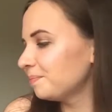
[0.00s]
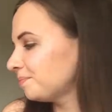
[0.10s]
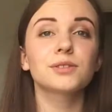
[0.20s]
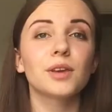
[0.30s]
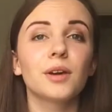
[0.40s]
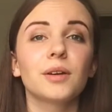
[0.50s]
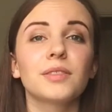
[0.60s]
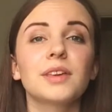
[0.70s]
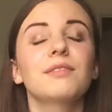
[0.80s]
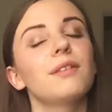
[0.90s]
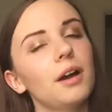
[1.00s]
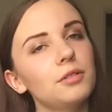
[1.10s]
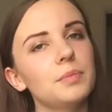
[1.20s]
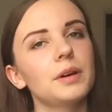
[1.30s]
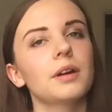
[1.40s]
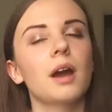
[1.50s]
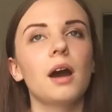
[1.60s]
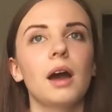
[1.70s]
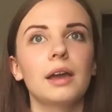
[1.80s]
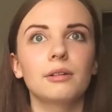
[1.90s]
So the final book
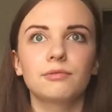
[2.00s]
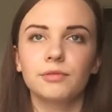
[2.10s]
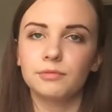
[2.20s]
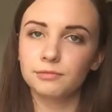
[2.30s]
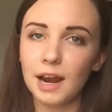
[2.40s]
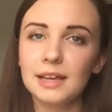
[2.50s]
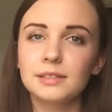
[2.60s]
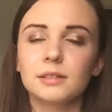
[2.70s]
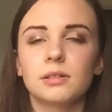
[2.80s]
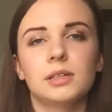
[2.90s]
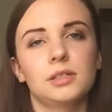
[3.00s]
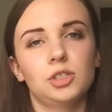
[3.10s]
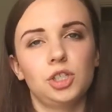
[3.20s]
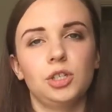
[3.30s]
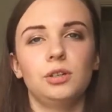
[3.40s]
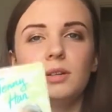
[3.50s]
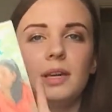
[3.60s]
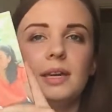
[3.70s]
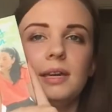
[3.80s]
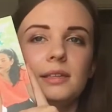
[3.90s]
I read in June
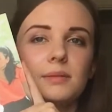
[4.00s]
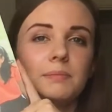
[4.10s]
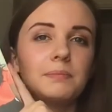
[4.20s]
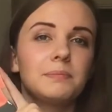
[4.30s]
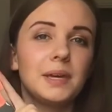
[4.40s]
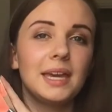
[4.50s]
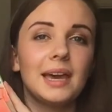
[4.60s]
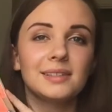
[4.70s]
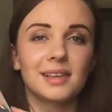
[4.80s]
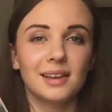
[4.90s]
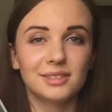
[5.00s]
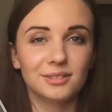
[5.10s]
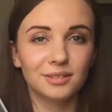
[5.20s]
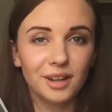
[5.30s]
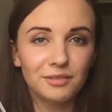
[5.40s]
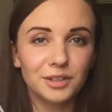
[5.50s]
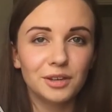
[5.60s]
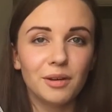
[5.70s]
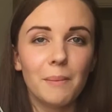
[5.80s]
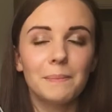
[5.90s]
is P.S. I Still Love
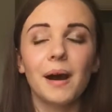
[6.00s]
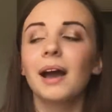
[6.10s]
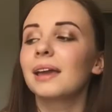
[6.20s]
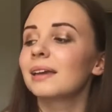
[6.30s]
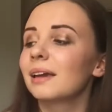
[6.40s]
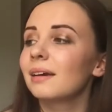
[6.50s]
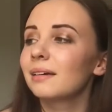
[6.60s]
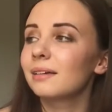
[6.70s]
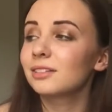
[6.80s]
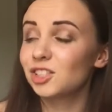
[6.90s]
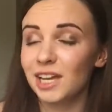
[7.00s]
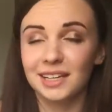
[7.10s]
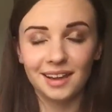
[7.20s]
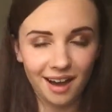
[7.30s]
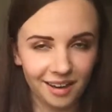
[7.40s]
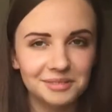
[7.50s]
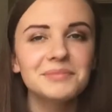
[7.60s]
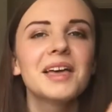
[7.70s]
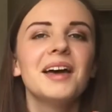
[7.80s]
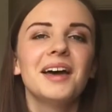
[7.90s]
You by Jenny Han.
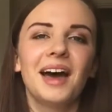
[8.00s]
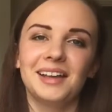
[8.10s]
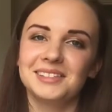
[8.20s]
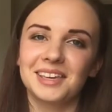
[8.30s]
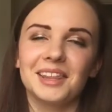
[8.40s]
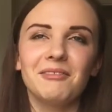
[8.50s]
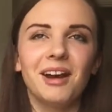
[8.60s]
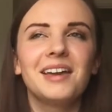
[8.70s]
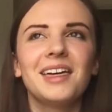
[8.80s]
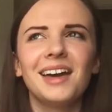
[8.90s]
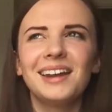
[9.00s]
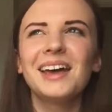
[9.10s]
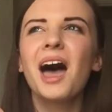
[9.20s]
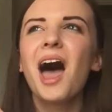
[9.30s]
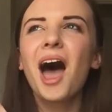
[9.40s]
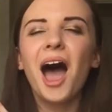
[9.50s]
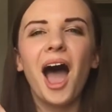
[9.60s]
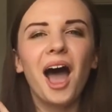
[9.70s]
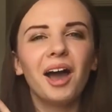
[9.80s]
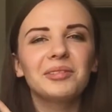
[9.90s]
Had to get that
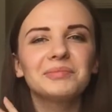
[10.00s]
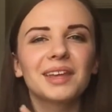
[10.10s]
right.